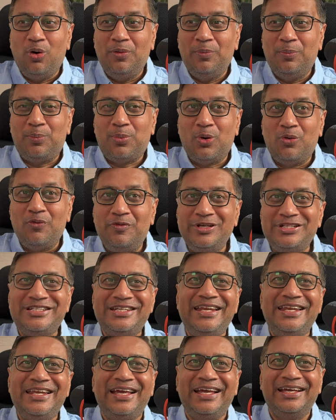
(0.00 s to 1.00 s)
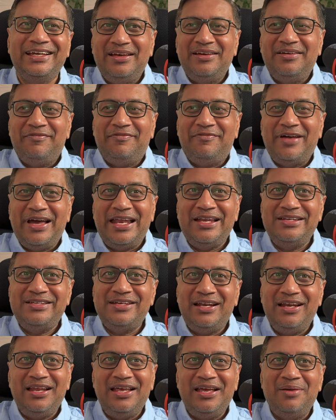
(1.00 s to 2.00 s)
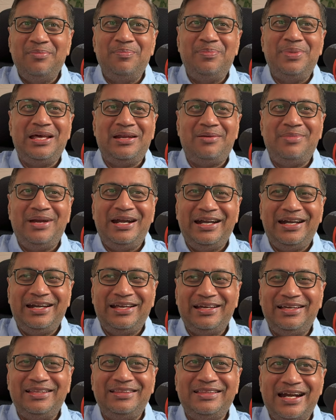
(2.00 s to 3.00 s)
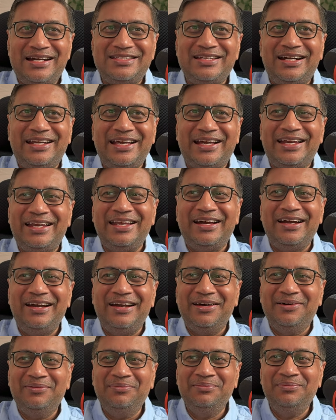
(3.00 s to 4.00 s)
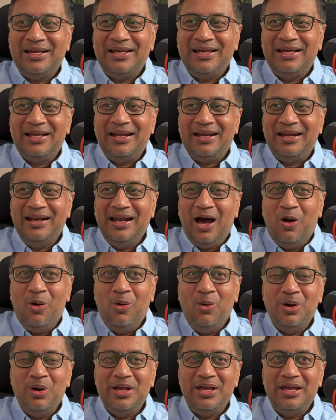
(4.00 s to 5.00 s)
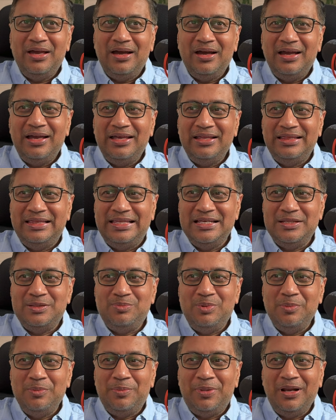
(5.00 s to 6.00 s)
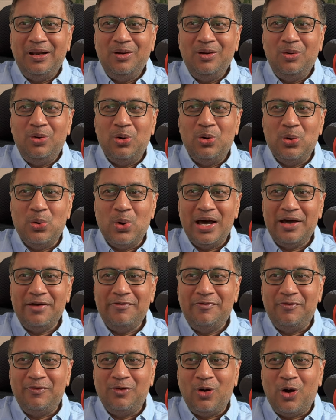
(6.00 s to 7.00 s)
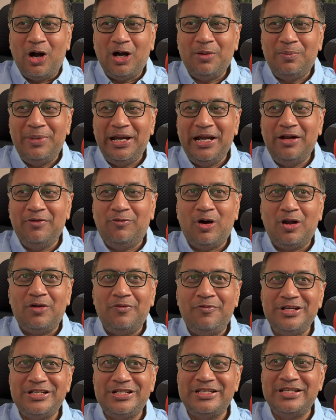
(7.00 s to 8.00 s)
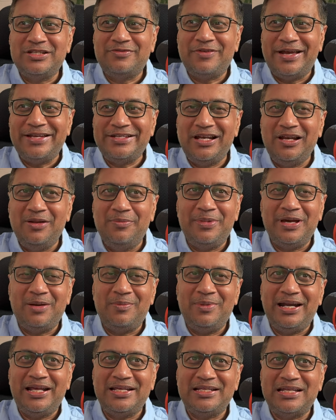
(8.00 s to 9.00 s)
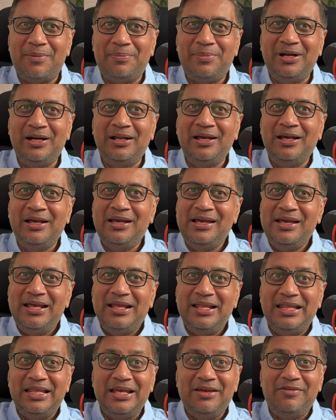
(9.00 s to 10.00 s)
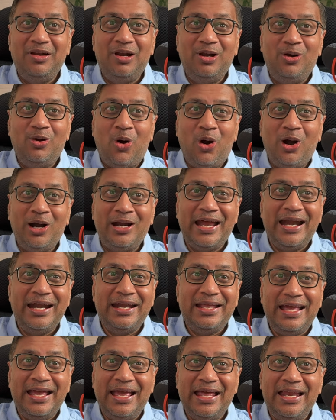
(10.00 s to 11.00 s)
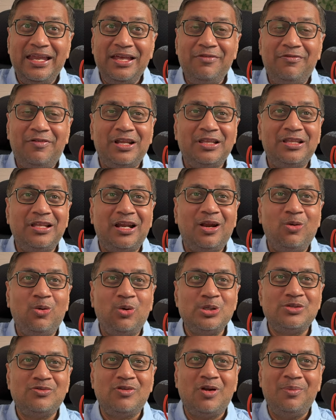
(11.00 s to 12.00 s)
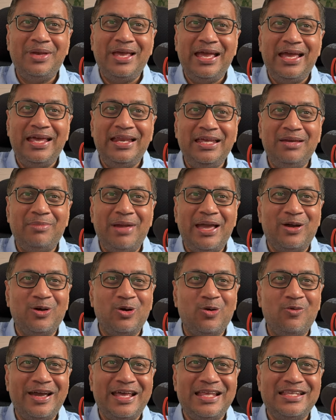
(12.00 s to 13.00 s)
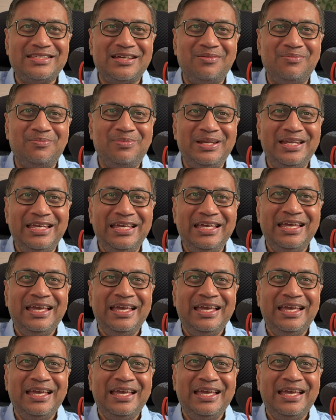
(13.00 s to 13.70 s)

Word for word: provisioning, financial impairment. That's a technical term. Now, these people who have not paid for which this financial impairment has happened, they will not get any further loans from any microfinance company